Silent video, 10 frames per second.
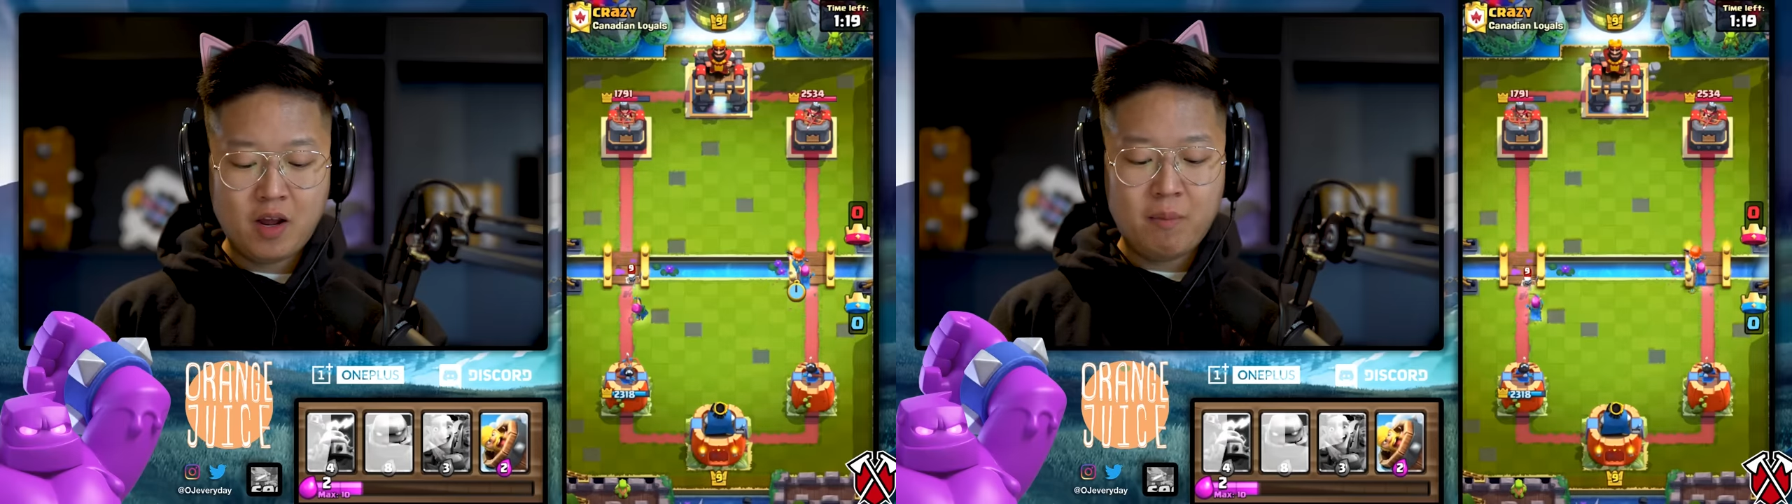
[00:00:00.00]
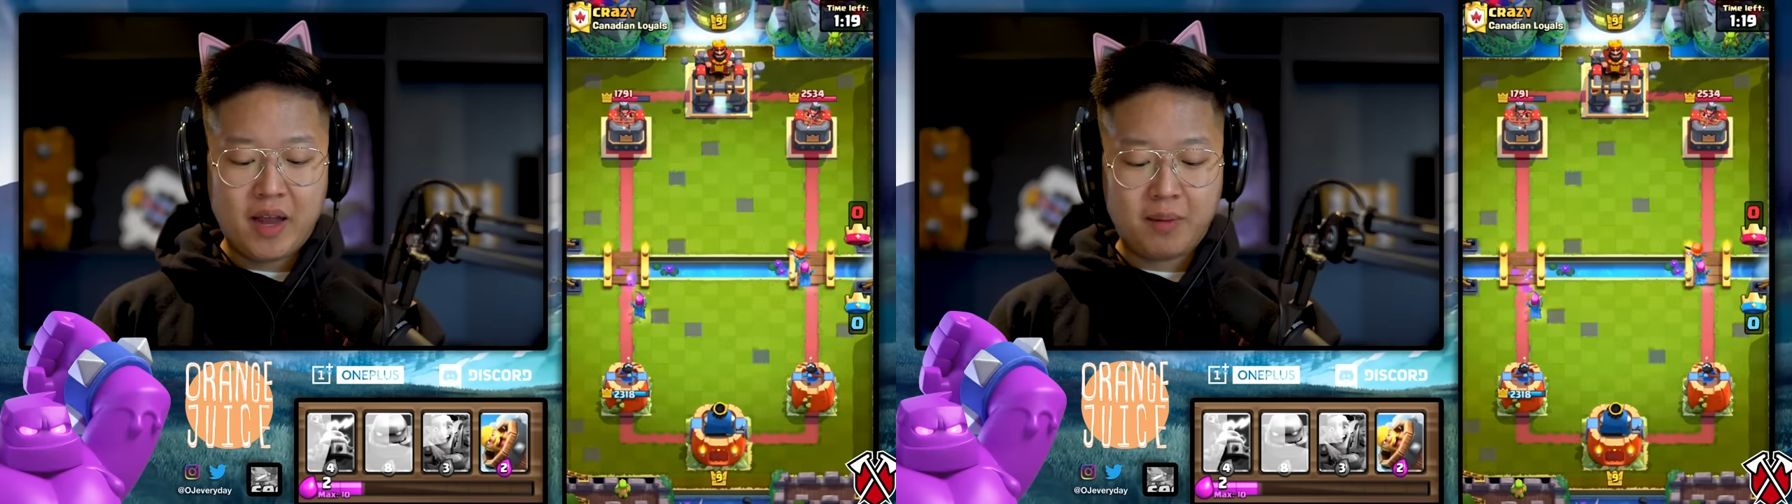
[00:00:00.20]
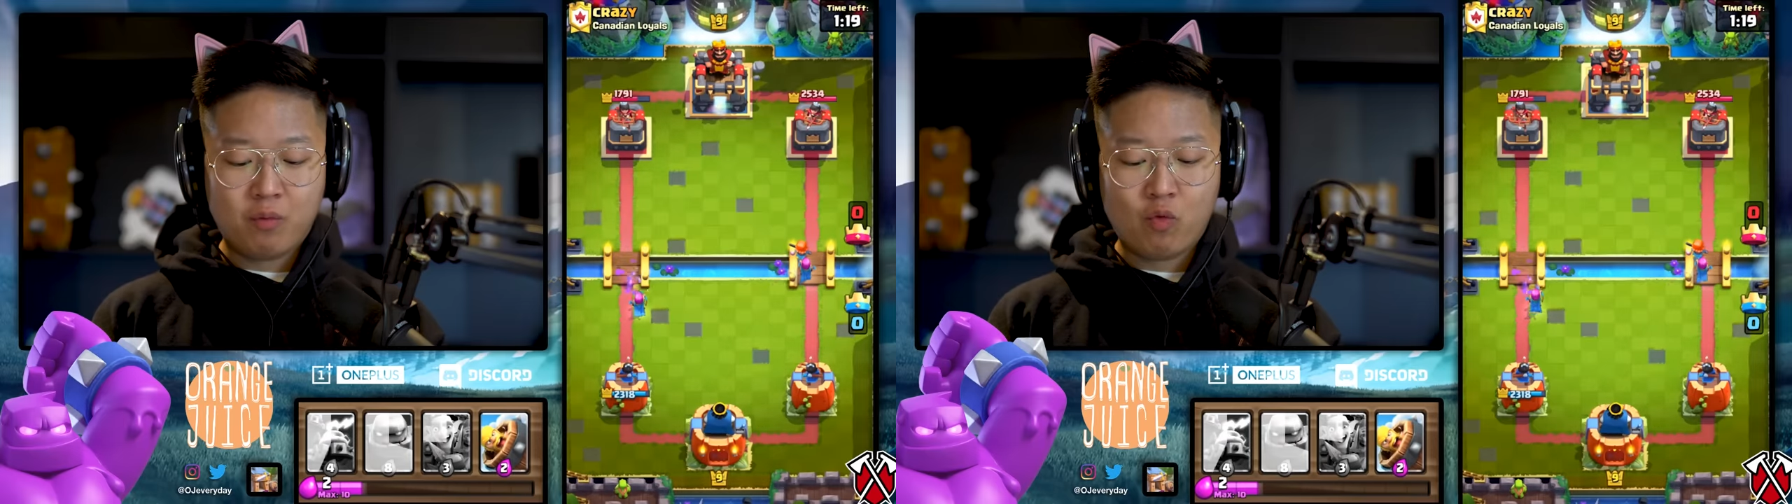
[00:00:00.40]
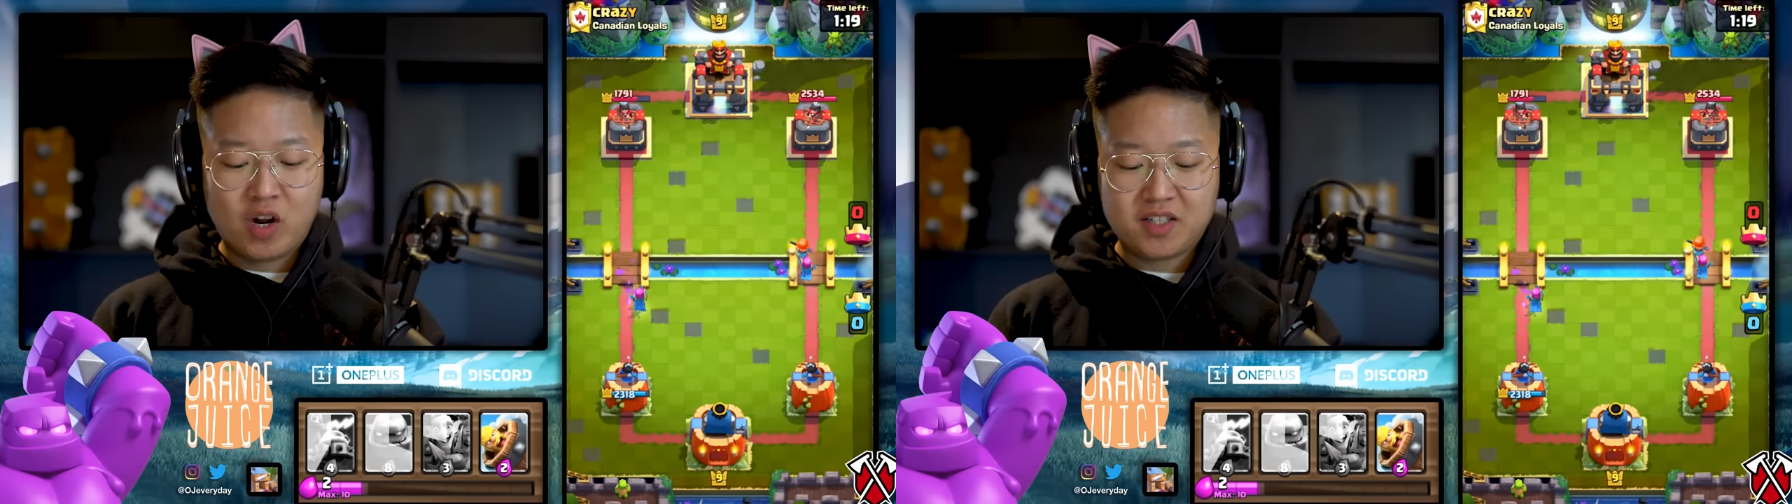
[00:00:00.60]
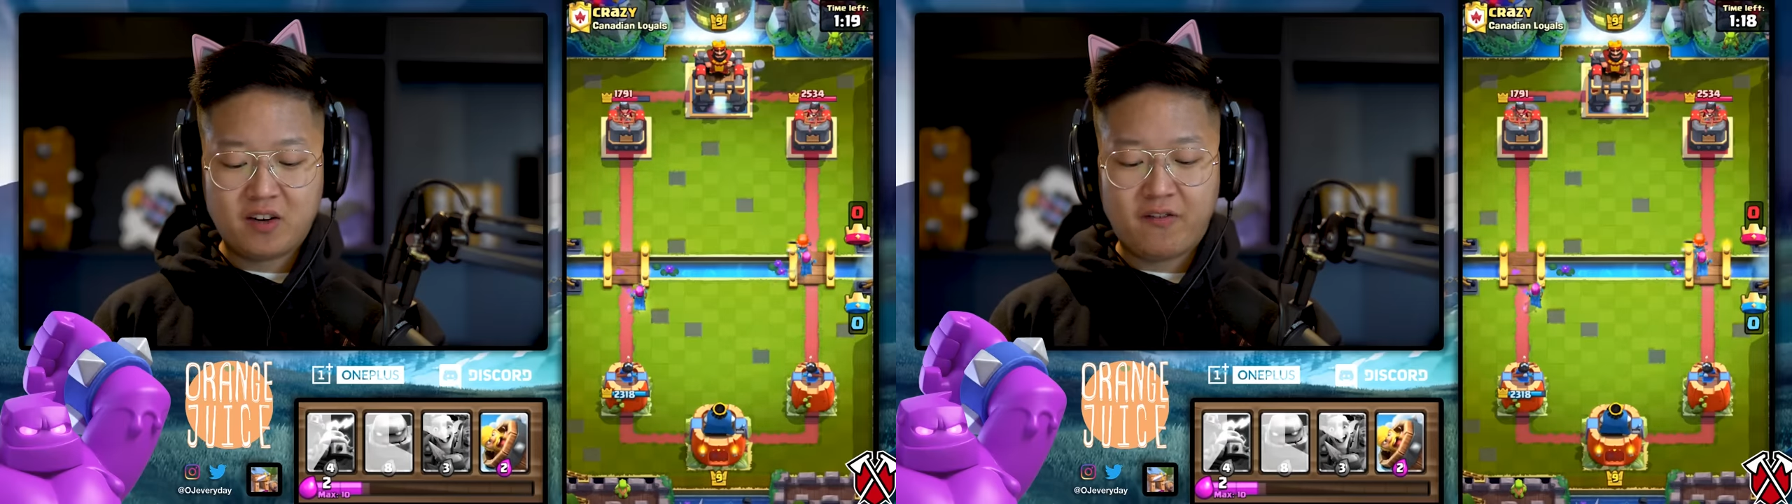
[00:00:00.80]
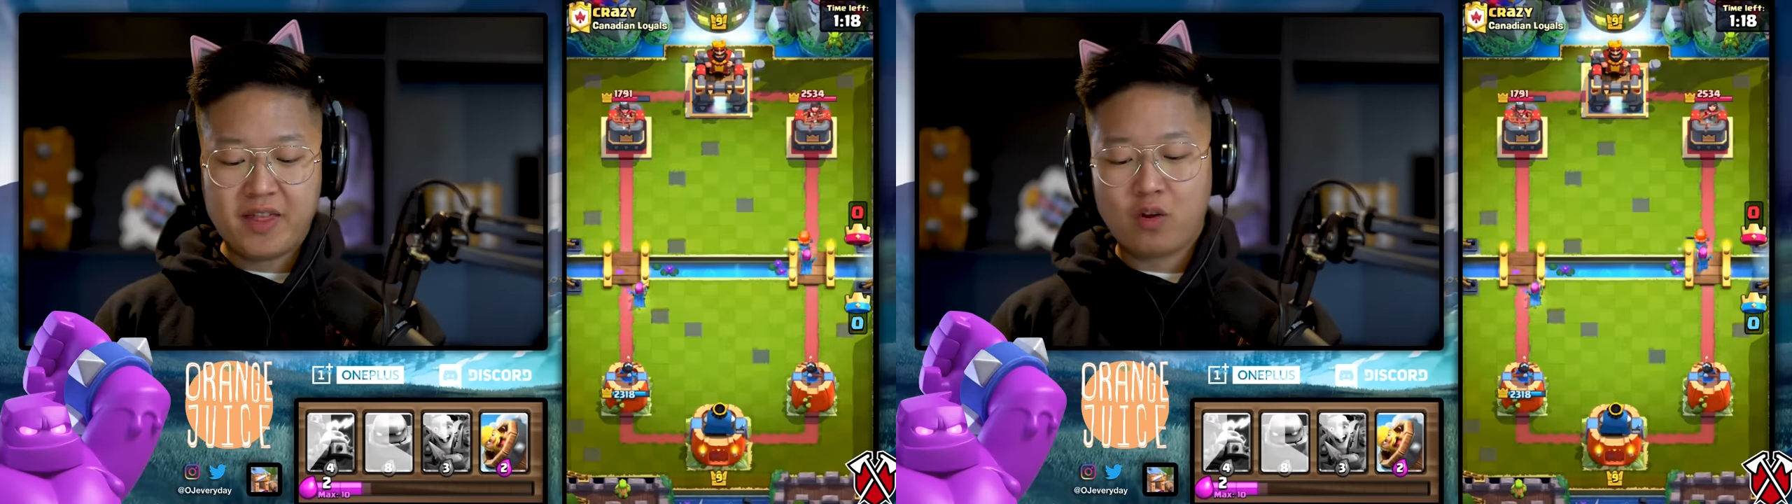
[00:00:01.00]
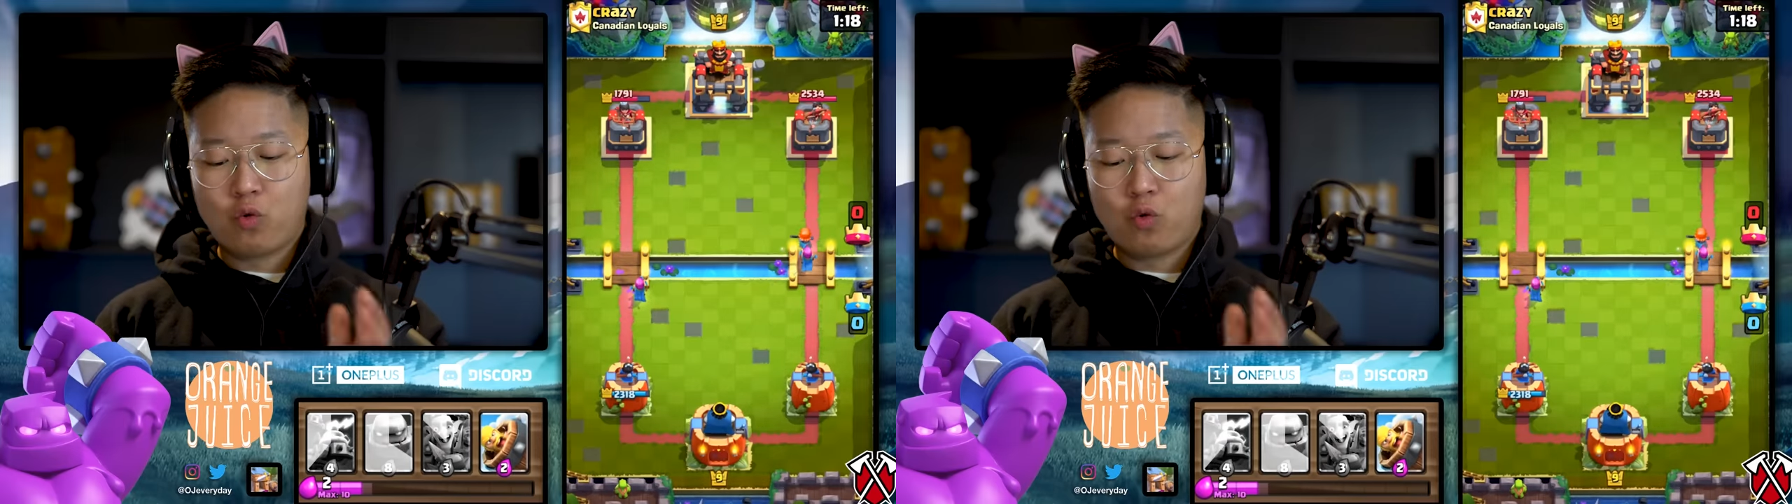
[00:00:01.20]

make him want to defend the